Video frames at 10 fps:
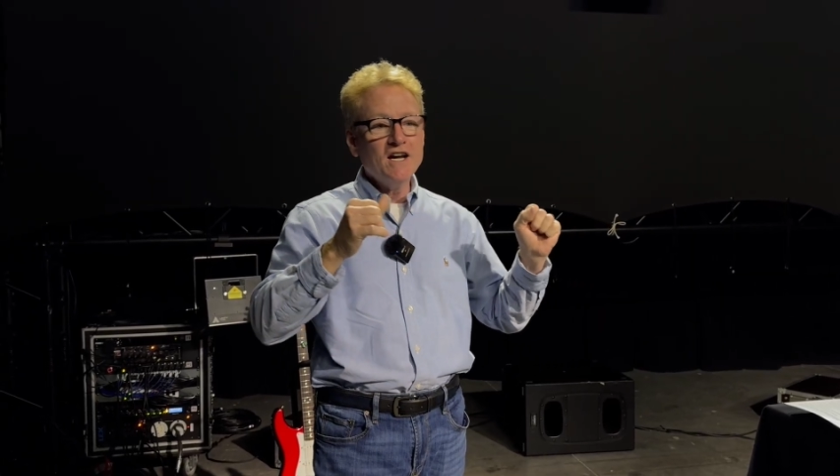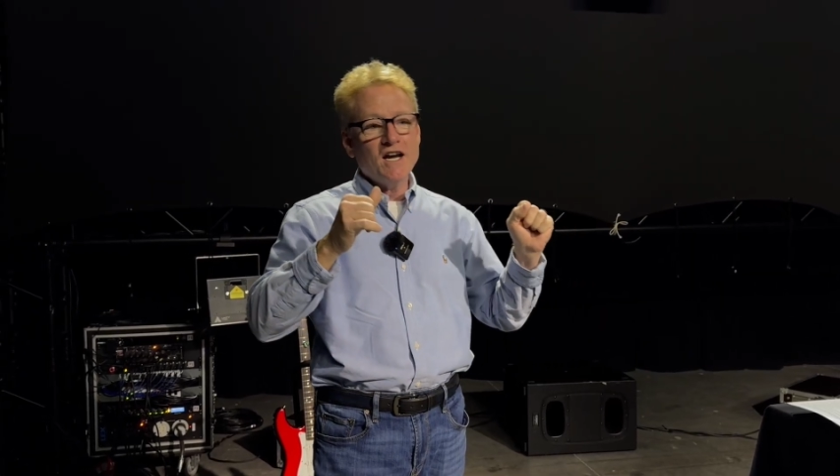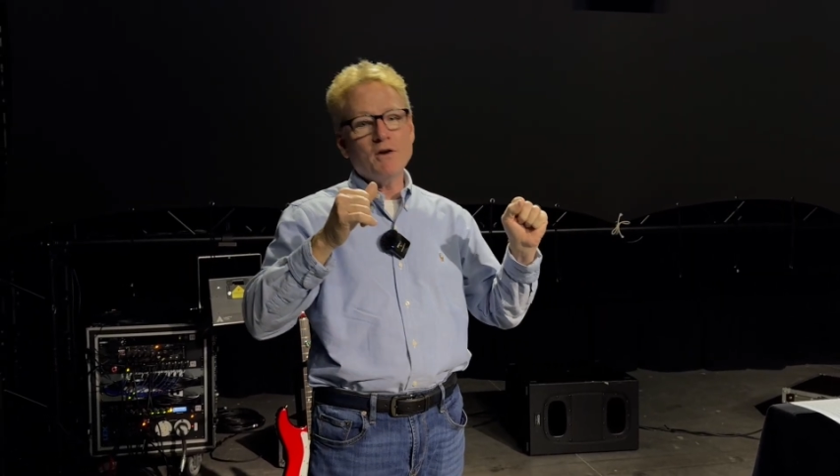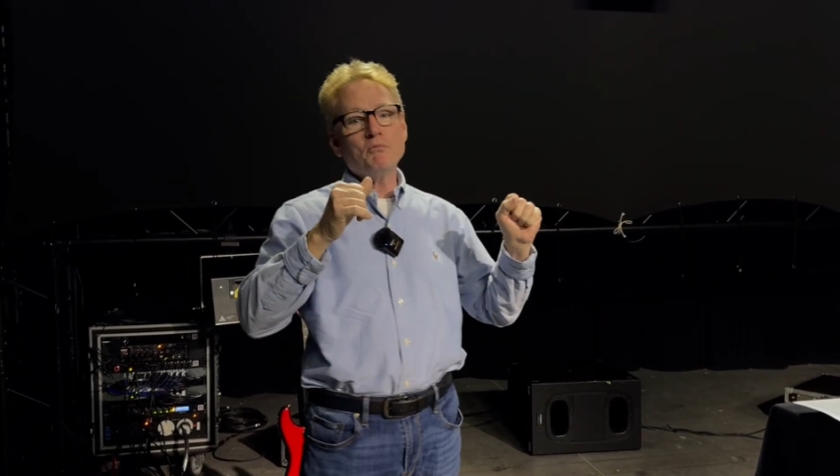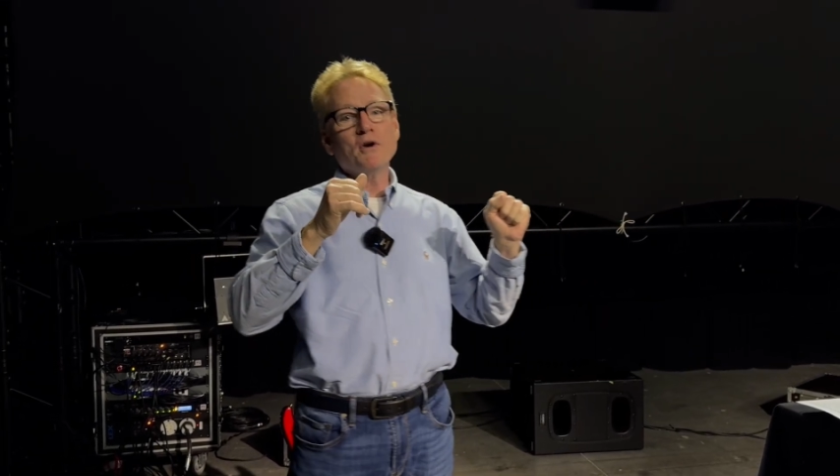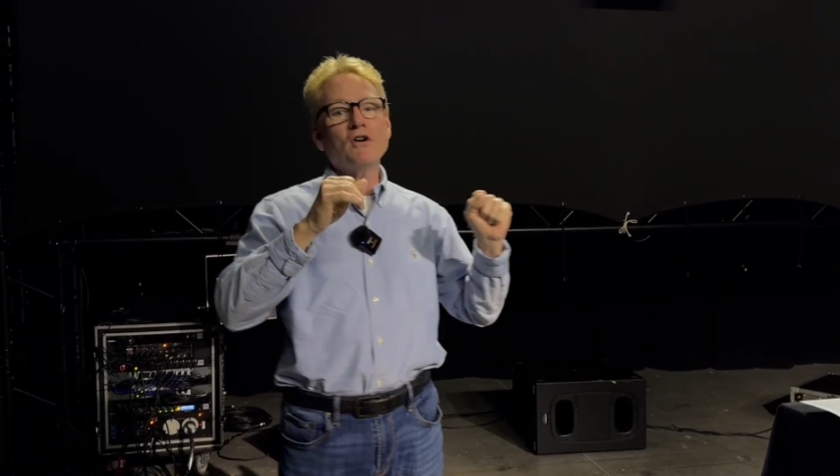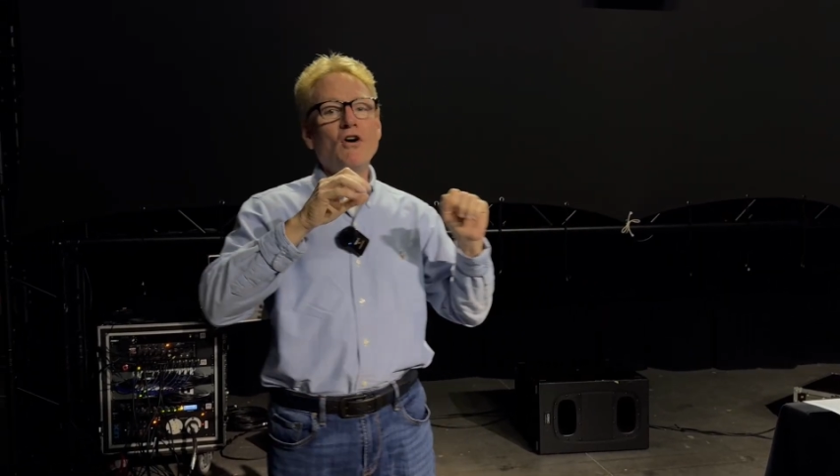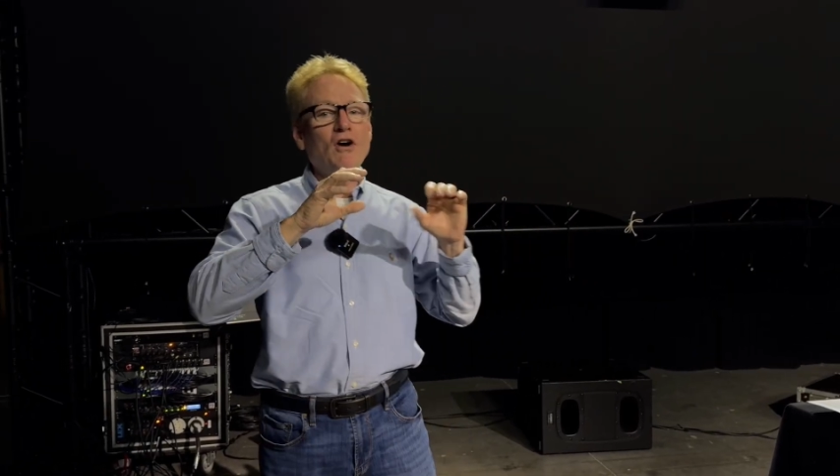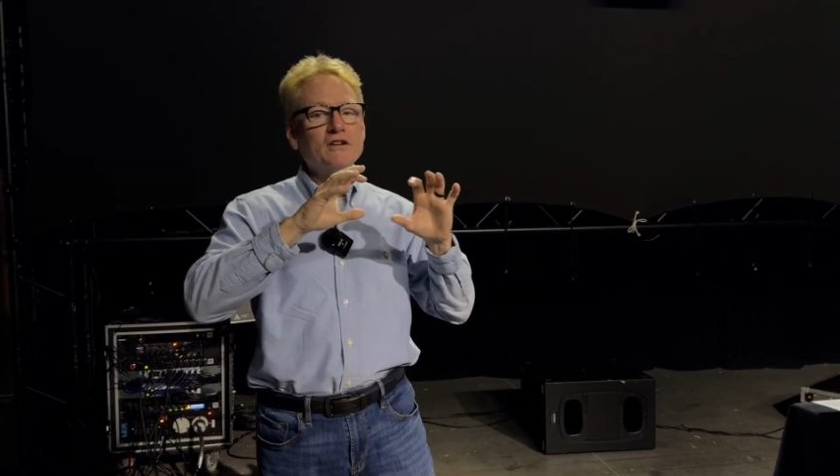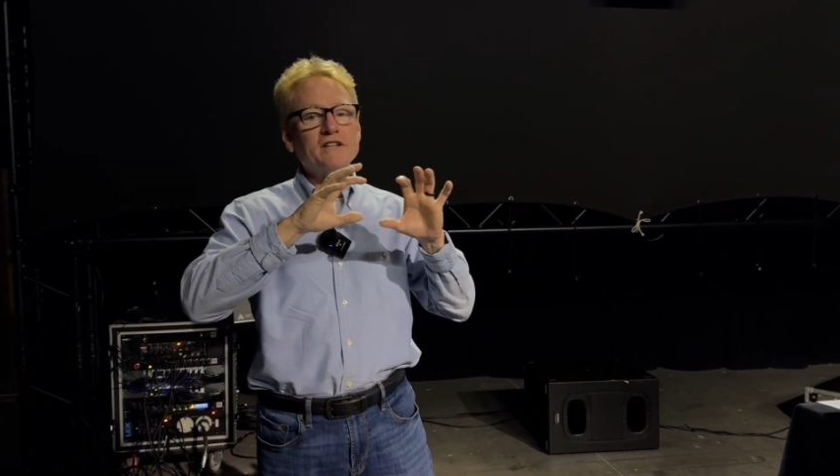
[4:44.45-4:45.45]
and it put it
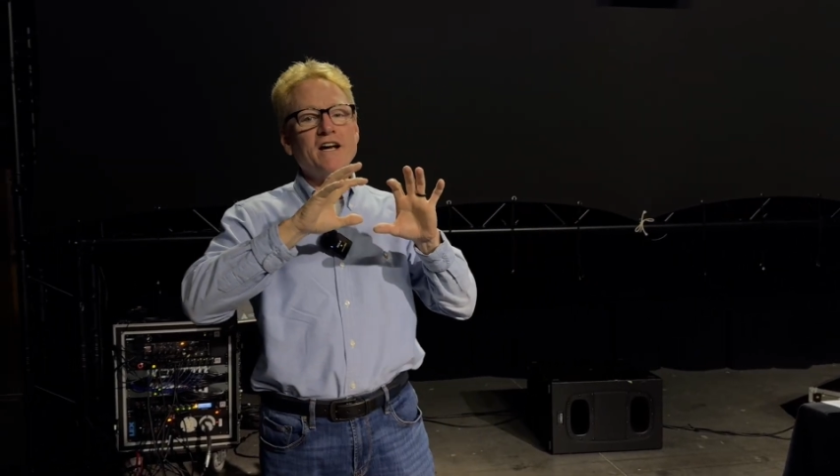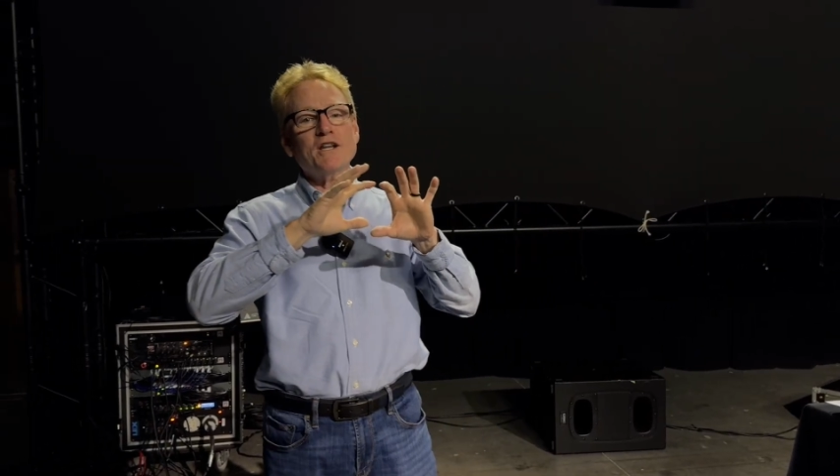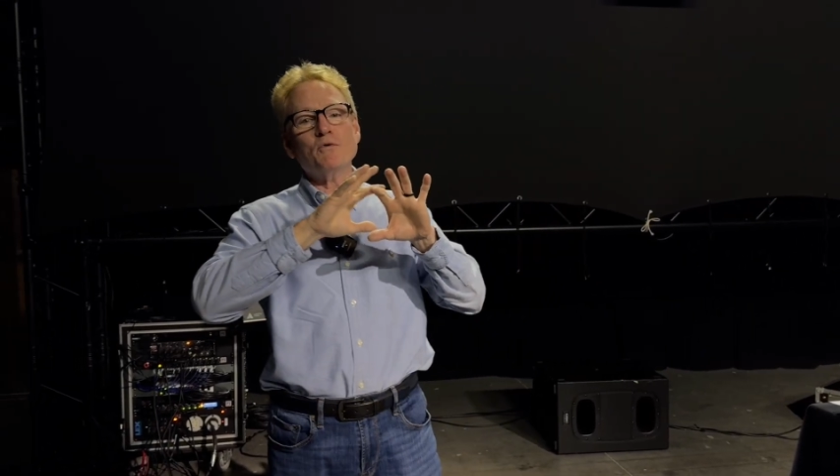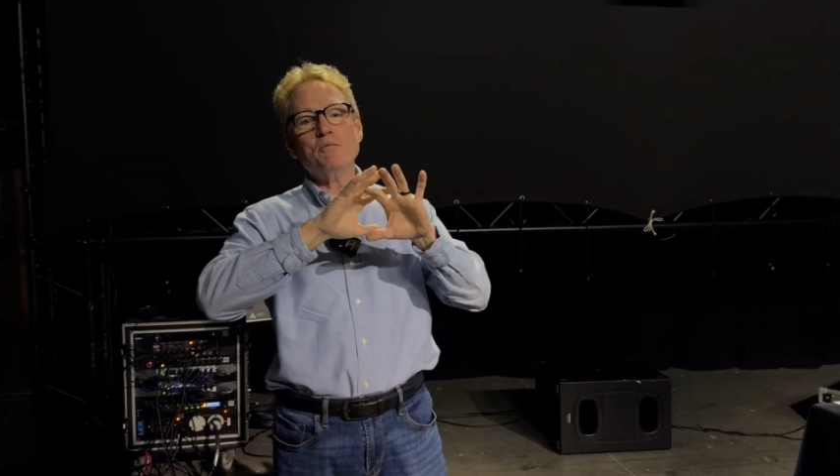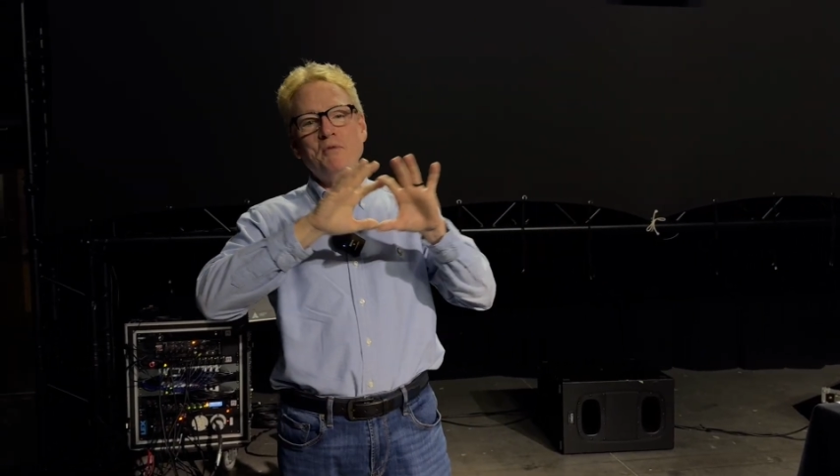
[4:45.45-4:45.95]
all together with